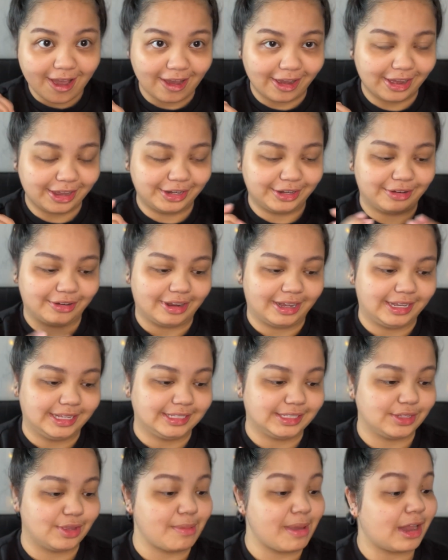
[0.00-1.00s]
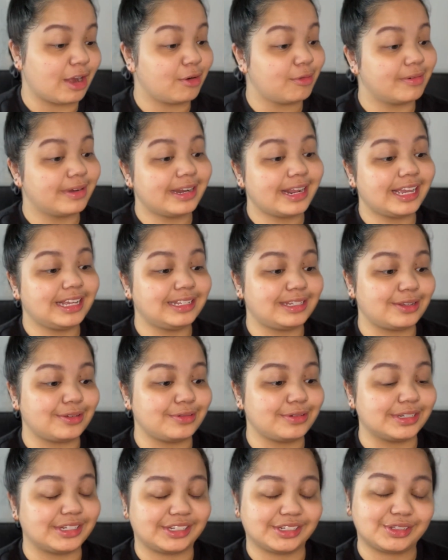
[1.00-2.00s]
under eyes. No matter what I
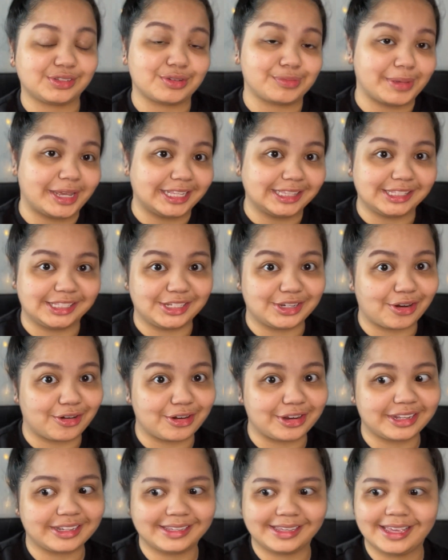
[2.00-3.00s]
do, it just remains dark.